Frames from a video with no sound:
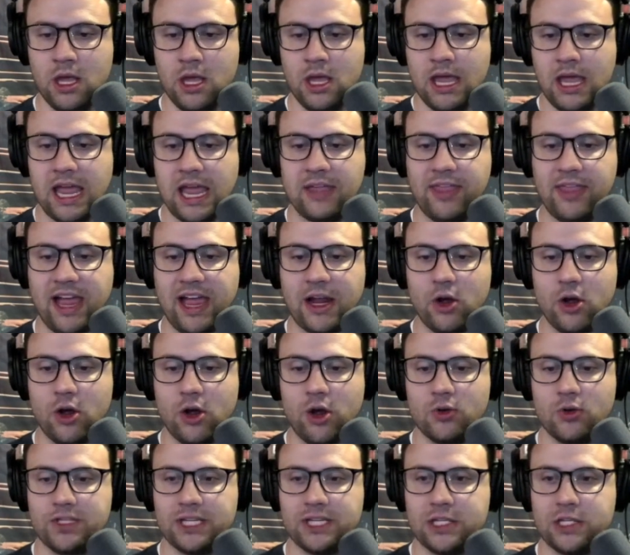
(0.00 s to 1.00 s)
And that goes
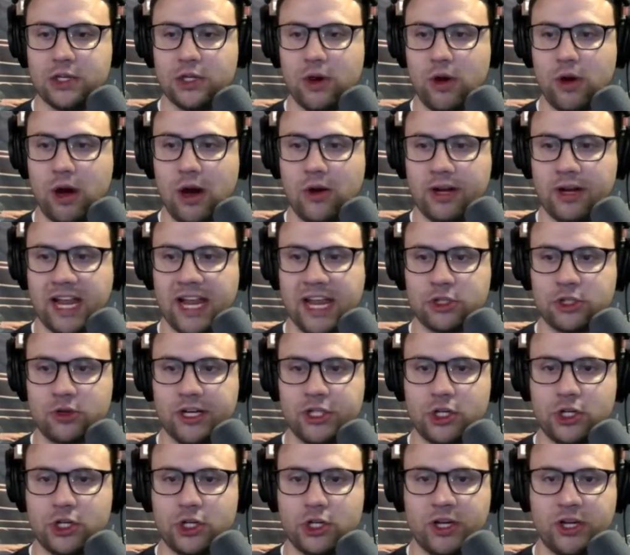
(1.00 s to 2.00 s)
into our next
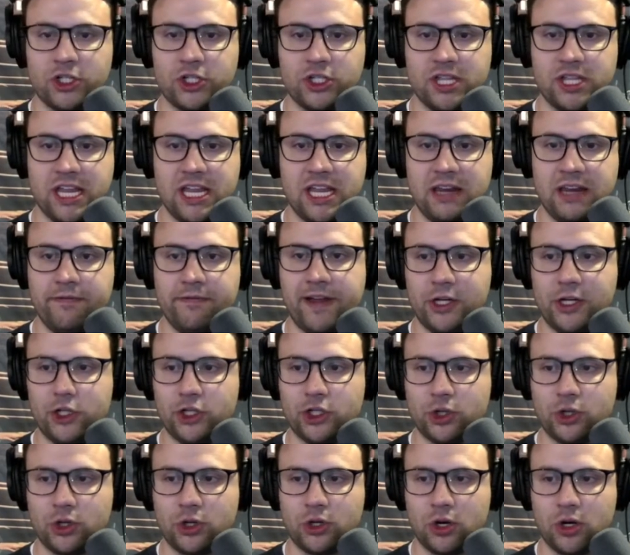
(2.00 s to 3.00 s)
creature, which the
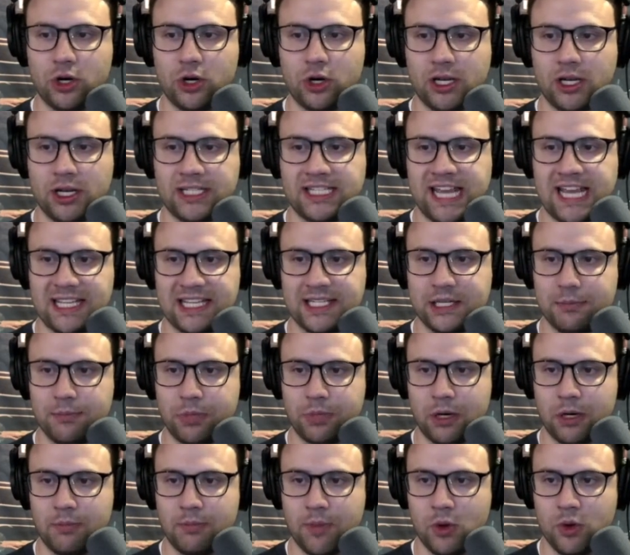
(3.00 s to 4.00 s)
adventurer assassin
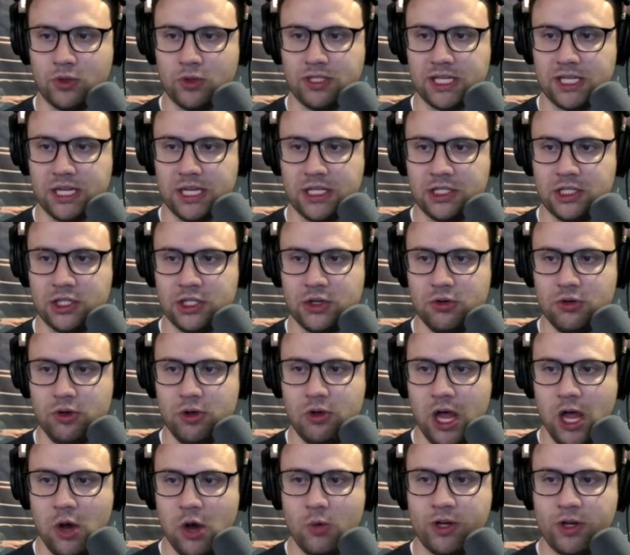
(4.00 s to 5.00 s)
promotes into,
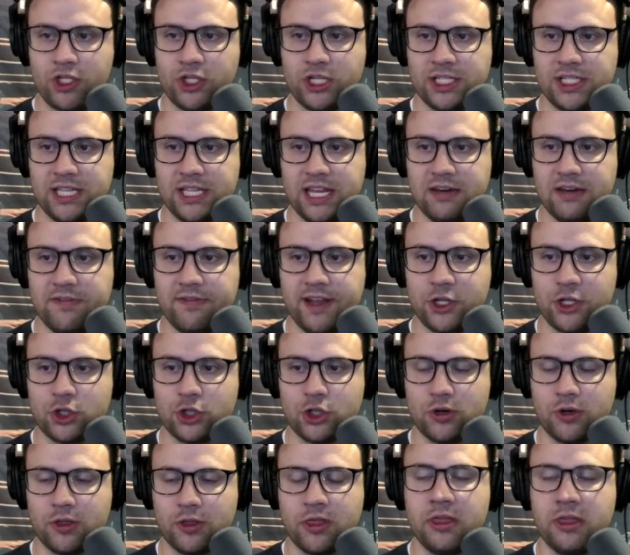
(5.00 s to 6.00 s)
which is the
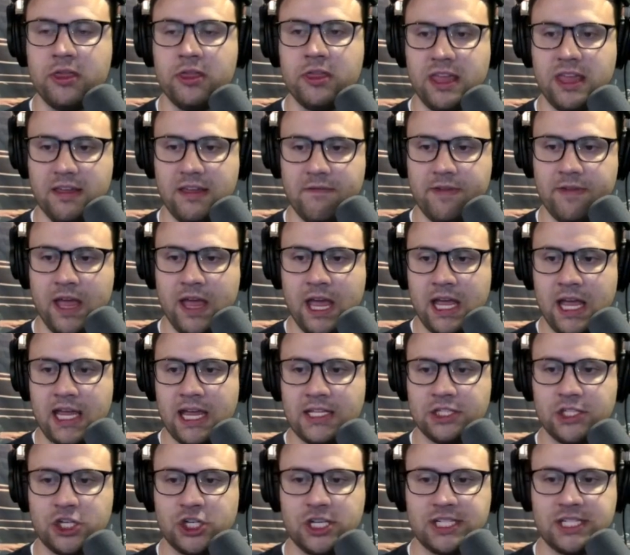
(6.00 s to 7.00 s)
adventurer thief.
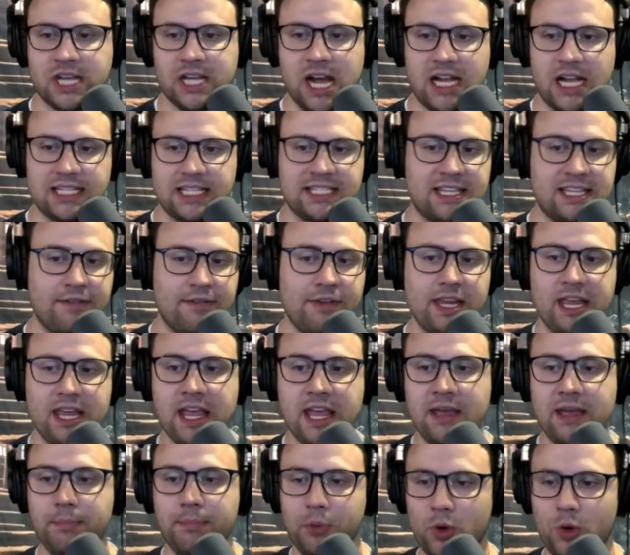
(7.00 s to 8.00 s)
She's got 70
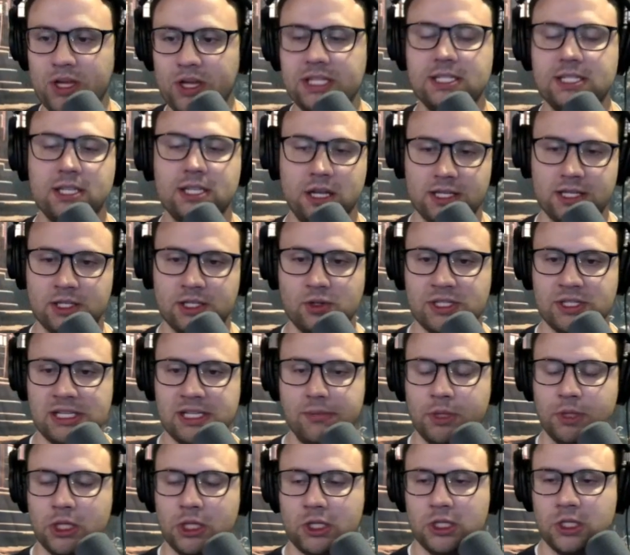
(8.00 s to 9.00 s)
hit points, so
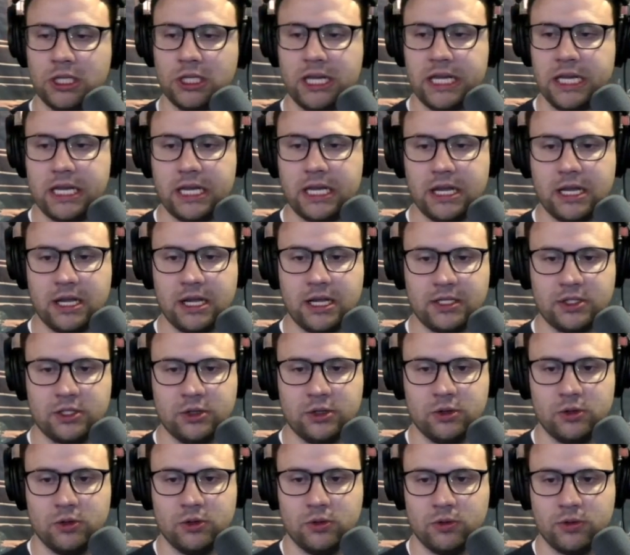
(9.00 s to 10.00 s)
similarly
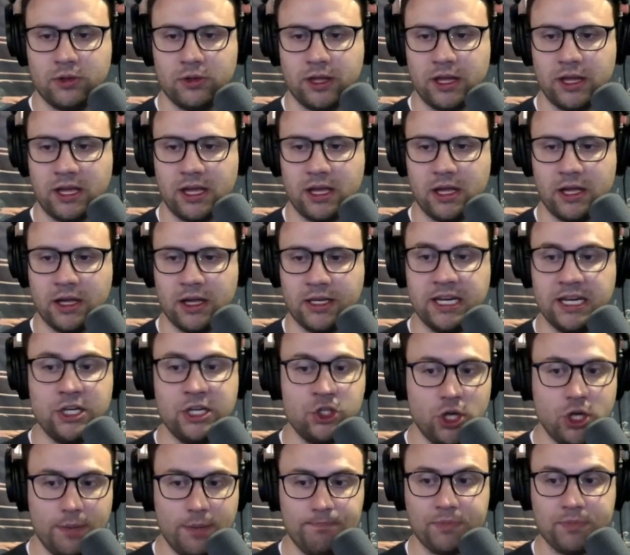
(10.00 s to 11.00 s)
to the
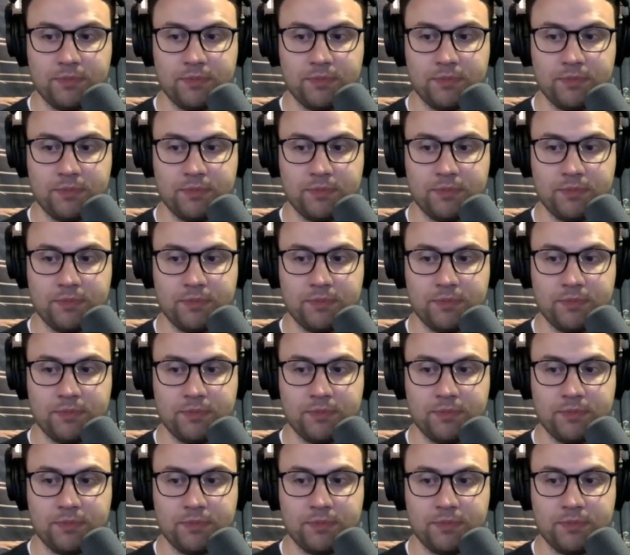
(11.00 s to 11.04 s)
ninja,